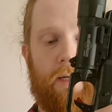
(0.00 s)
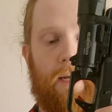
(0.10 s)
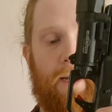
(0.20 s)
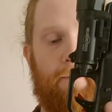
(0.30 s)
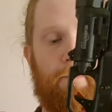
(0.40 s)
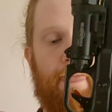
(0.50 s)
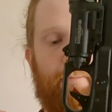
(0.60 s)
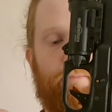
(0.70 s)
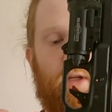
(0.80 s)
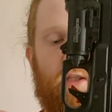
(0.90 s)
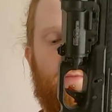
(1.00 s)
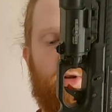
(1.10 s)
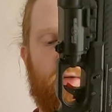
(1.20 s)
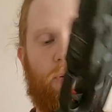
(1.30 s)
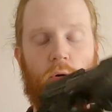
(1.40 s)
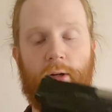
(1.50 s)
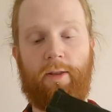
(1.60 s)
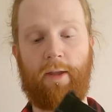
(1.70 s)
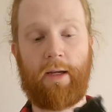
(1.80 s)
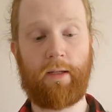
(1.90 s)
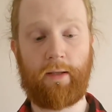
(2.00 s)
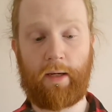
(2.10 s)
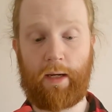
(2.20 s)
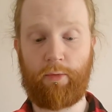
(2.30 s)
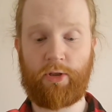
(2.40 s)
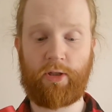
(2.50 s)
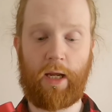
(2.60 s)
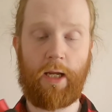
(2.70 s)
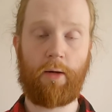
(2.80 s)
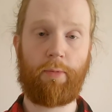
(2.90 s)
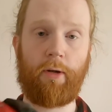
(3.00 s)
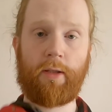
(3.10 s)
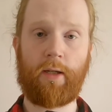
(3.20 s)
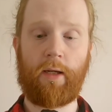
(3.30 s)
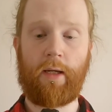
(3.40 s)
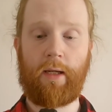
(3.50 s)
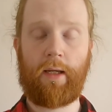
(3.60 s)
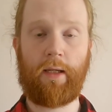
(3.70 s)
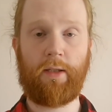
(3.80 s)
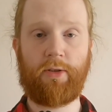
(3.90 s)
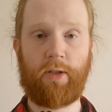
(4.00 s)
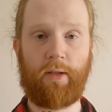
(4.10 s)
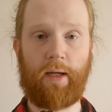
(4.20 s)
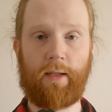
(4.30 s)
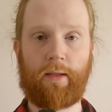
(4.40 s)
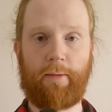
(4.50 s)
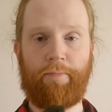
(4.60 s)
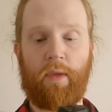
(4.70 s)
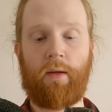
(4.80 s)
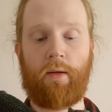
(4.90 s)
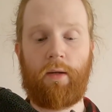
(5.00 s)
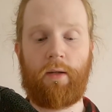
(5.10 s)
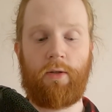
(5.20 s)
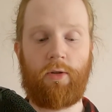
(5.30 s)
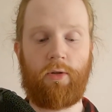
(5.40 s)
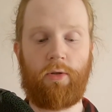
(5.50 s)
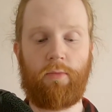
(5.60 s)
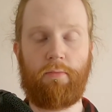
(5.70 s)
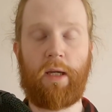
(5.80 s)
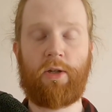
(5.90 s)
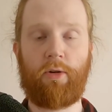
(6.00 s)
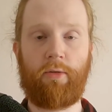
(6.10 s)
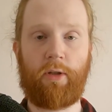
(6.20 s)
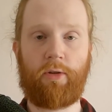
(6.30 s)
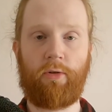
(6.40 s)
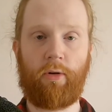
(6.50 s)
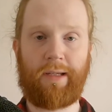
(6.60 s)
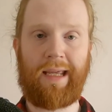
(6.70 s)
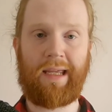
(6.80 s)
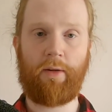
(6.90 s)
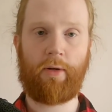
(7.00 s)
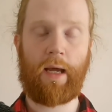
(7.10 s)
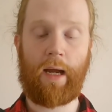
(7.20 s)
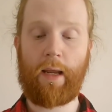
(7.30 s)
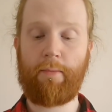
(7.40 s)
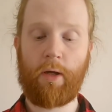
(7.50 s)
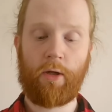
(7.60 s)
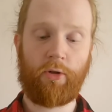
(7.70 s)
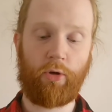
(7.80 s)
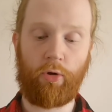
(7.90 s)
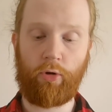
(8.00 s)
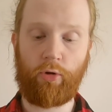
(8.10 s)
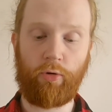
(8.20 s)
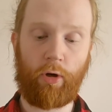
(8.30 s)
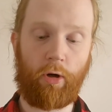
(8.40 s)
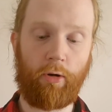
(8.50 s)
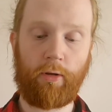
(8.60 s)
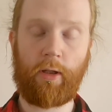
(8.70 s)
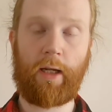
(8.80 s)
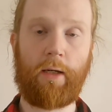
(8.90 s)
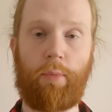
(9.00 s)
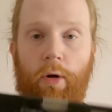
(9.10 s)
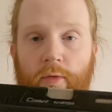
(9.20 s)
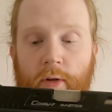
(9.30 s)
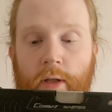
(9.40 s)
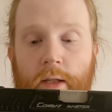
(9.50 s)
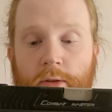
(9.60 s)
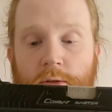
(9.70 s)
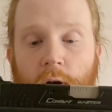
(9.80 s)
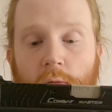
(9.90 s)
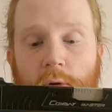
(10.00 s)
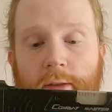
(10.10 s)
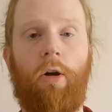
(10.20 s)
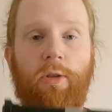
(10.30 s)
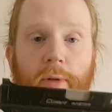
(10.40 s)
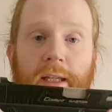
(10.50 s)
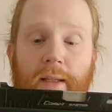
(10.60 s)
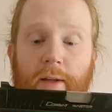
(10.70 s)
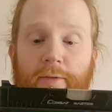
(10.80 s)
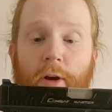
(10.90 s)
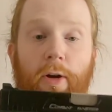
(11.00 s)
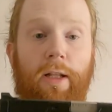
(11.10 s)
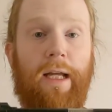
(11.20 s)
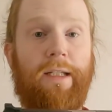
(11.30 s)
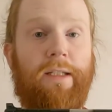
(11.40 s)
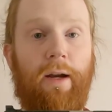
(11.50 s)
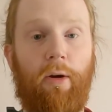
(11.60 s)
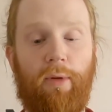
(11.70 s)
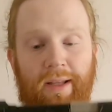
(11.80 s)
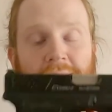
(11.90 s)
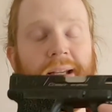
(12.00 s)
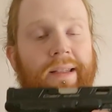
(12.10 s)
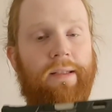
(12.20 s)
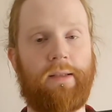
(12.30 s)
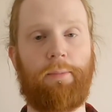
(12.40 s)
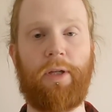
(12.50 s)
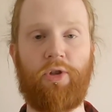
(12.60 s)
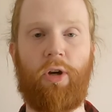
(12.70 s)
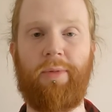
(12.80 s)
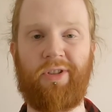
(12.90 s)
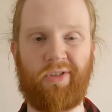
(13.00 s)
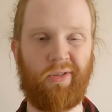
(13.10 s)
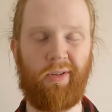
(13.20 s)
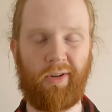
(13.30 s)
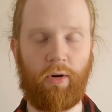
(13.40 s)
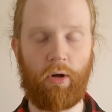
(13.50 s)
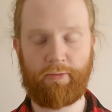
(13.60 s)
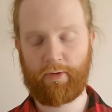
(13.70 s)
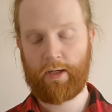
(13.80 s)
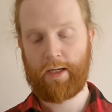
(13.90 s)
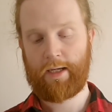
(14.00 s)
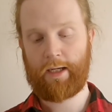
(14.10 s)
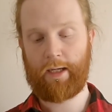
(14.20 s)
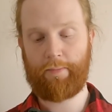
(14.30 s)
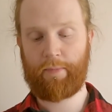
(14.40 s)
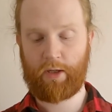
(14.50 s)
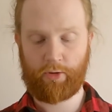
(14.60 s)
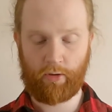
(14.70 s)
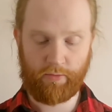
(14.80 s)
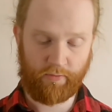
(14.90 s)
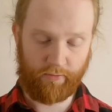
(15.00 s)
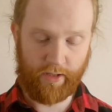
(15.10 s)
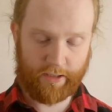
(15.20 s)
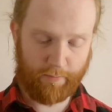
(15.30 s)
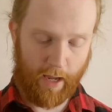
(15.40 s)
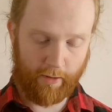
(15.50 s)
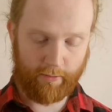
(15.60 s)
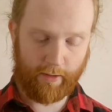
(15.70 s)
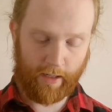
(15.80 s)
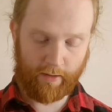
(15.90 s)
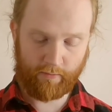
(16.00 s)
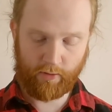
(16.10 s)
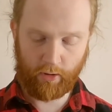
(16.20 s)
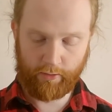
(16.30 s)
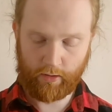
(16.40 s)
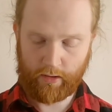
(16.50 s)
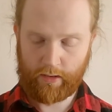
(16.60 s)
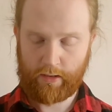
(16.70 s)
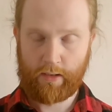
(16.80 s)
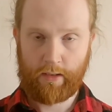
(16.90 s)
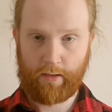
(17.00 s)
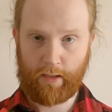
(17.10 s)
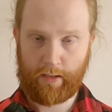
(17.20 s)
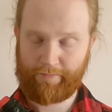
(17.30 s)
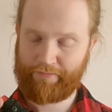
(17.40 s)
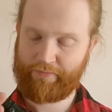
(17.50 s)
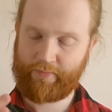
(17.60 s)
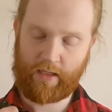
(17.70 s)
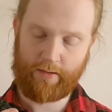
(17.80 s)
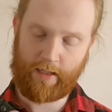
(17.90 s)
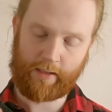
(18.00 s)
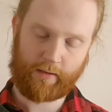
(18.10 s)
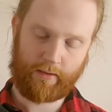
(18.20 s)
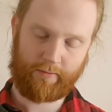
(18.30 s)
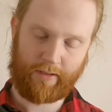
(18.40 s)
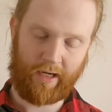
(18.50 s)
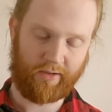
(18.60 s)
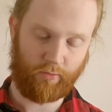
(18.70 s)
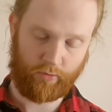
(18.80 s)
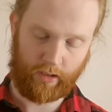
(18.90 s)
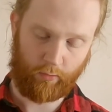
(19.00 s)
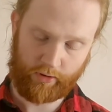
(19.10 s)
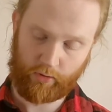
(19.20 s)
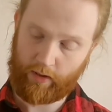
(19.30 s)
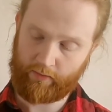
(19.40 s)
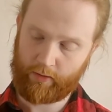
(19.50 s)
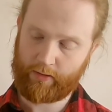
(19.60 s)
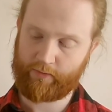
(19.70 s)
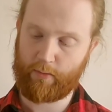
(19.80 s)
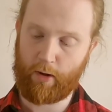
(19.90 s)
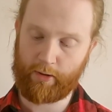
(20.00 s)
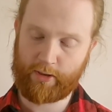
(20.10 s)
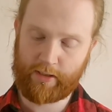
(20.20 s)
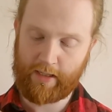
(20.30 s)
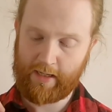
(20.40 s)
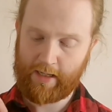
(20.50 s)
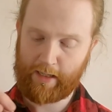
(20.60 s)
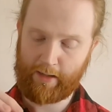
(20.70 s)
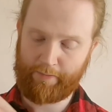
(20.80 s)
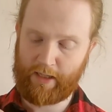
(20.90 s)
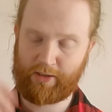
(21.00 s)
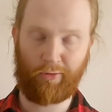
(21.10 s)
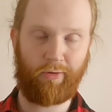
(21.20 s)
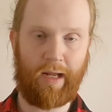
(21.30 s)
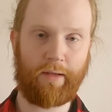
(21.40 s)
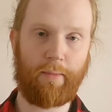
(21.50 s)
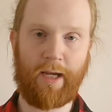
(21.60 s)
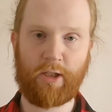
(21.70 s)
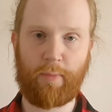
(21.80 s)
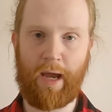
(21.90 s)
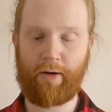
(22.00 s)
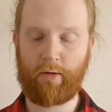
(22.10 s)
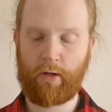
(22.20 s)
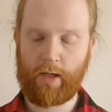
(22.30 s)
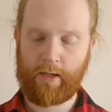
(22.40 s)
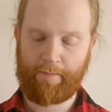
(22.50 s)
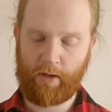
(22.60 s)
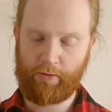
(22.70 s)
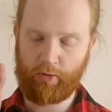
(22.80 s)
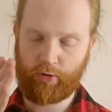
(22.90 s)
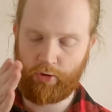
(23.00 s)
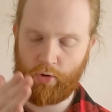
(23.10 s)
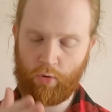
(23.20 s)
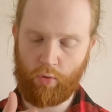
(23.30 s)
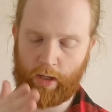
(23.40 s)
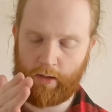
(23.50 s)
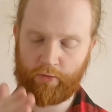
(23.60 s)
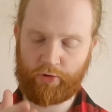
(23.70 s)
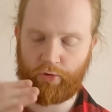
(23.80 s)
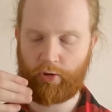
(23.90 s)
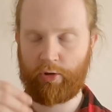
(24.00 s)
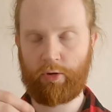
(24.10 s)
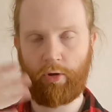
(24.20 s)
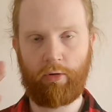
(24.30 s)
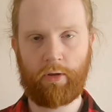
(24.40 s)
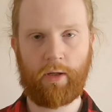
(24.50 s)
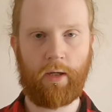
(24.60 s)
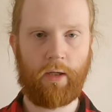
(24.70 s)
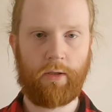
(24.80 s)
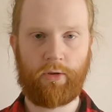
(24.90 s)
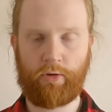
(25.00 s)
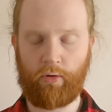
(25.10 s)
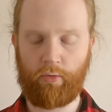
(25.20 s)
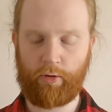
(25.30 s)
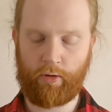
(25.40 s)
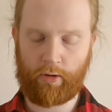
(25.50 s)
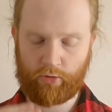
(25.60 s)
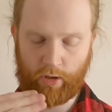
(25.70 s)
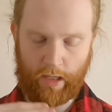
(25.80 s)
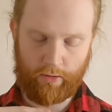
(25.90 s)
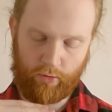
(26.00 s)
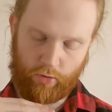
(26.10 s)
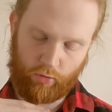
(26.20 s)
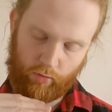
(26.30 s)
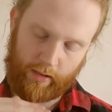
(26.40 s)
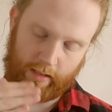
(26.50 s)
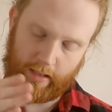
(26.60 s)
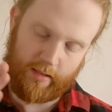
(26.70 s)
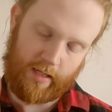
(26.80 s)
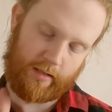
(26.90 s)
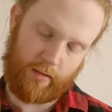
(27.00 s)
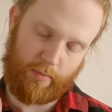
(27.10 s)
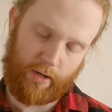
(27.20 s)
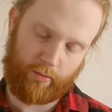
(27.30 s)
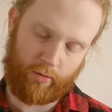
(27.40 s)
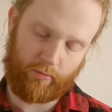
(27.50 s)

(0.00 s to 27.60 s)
The most important thing that I would say about it is that make sure that you are taking your time to do the outline perfectly to start with. Ultimately, if the outline is terrible, the stippling job is just going to look off. In terms of this pattern that I've done, that takes no skill whatsoever, if I'm honest. It's a randomized pattern, that there's no kind of structure to it, so you're not trying to create the exact same pattern all